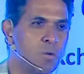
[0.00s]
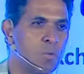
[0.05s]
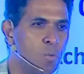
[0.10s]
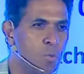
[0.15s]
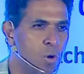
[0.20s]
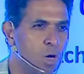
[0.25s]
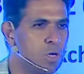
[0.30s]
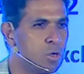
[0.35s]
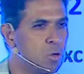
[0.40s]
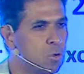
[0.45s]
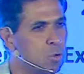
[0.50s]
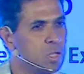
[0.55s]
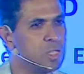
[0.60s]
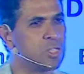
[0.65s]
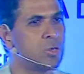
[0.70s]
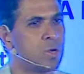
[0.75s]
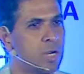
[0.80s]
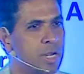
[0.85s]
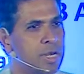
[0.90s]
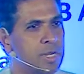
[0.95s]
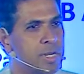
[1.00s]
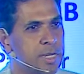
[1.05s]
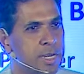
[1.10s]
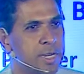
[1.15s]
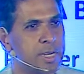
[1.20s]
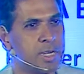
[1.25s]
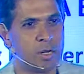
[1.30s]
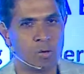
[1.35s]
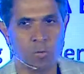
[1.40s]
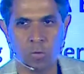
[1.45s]
what good it's going to
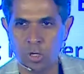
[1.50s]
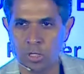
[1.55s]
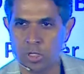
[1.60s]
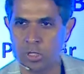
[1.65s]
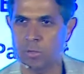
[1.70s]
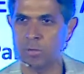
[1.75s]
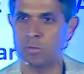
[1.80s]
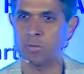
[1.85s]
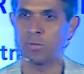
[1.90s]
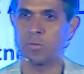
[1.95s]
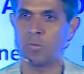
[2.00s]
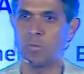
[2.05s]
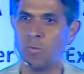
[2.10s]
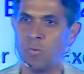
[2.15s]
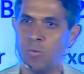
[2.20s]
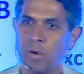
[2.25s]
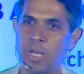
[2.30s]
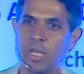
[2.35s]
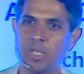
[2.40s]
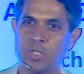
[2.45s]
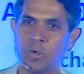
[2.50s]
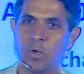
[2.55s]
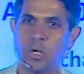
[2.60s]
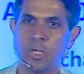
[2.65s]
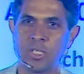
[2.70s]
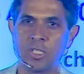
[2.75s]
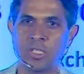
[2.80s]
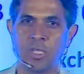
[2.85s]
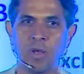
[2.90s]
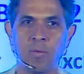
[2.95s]
create and where it's going to
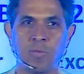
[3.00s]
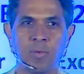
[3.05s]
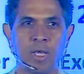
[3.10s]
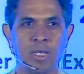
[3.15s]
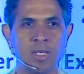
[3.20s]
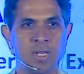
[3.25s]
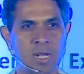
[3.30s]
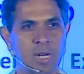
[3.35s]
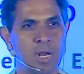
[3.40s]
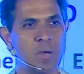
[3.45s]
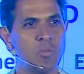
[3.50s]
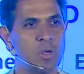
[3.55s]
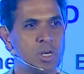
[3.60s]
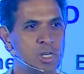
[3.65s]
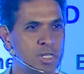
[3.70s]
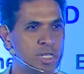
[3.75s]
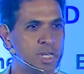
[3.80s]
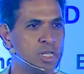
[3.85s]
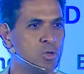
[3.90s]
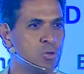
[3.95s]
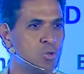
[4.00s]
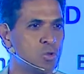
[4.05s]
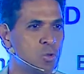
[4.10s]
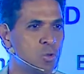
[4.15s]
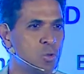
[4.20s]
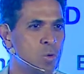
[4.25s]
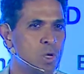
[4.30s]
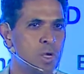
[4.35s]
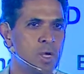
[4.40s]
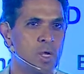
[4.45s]
disrupt, actually. And I'm going to take you
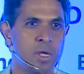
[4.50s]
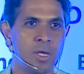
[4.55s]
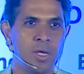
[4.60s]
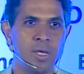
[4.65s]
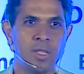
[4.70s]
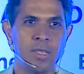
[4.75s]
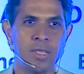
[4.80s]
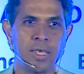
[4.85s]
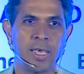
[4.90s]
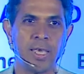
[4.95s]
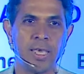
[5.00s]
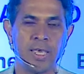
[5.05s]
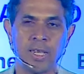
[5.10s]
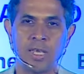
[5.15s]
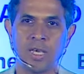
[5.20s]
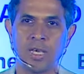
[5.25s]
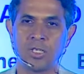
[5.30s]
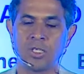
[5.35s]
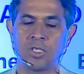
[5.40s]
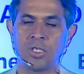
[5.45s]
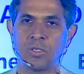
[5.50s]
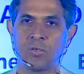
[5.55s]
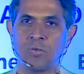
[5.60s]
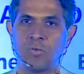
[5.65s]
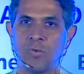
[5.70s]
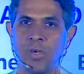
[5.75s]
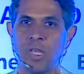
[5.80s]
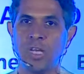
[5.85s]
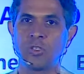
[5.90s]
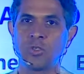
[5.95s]
through the areas
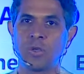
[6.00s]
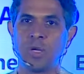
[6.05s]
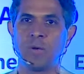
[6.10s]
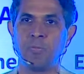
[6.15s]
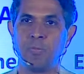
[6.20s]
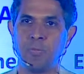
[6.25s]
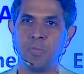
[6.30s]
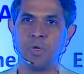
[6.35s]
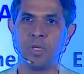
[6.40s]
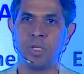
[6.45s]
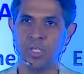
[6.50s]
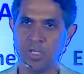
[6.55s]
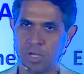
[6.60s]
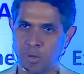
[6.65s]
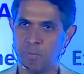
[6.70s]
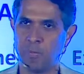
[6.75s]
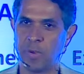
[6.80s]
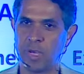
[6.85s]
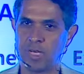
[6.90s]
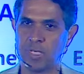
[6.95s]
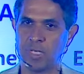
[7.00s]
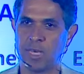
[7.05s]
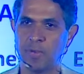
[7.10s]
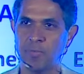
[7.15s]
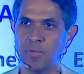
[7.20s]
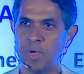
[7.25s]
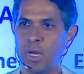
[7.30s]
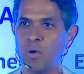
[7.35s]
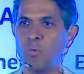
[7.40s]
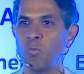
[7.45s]
where it's going to disrupt big time
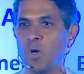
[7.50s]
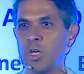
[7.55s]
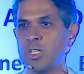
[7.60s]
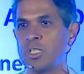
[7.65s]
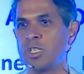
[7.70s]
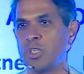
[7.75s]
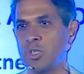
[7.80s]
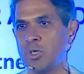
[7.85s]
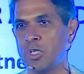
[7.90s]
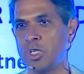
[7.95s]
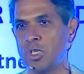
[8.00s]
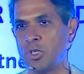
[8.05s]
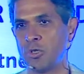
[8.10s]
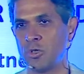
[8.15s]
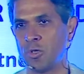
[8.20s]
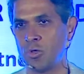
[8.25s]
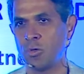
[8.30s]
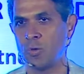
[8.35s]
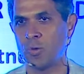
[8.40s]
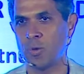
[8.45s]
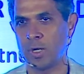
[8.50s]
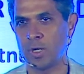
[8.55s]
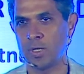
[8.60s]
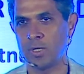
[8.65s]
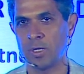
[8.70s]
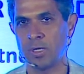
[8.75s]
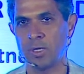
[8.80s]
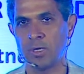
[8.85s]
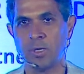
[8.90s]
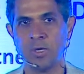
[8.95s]
and what is it you need to do, actually.
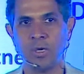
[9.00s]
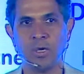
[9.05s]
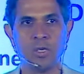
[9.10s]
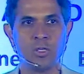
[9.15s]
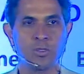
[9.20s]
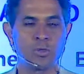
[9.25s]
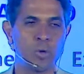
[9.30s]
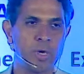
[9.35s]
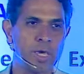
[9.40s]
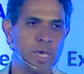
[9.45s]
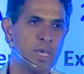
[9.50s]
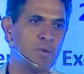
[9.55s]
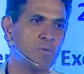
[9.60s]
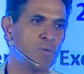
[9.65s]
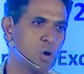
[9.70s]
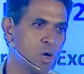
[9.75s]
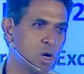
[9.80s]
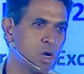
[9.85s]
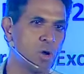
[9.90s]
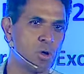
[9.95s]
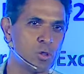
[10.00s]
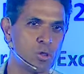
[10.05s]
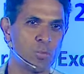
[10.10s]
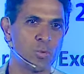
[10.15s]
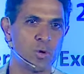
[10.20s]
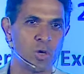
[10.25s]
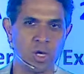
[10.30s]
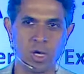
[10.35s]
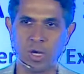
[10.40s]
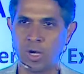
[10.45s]
So if you're an
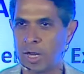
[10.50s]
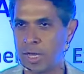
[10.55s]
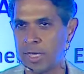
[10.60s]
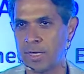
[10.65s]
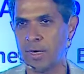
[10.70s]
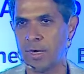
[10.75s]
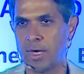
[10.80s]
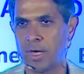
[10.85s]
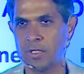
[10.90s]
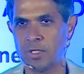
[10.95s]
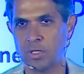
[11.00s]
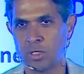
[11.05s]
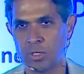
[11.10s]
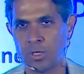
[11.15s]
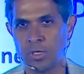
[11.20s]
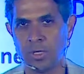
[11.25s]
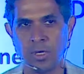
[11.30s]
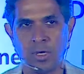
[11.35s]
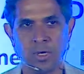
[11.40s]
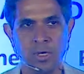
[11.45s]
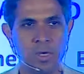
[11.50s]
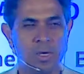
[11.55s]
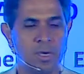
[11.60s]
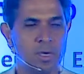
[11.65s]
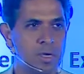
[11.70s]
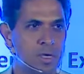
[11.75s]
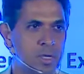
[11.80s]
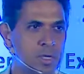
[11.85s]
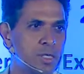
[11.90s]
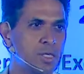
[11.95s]
entrepreneur like Raj,
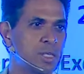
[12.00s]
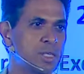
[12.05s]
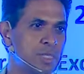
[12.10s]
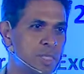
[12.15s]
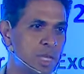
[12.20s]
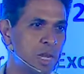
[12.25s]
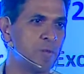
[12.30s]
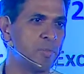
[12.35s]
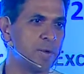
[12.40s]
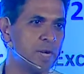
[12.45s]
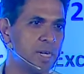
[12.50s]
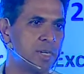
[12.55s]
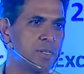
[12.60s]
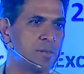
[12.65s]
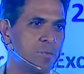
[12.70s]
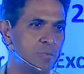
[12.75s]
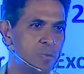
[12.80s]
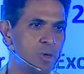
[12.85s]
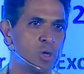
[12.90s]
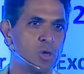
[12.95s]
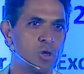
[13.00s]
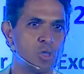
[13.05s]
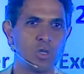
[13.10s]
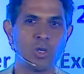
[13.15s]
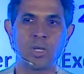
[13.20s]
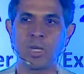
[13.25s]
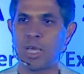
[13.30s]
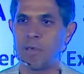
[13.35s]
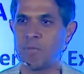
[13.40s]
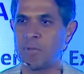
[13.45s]
just celebrate because your
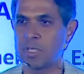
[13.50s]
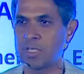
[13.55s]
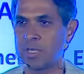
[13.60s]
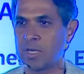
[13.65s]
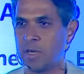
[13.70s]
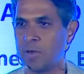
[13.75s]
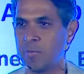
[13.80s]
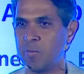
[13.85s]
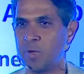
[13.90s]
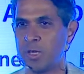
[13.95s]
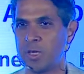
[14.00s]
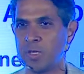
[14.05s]
time has come.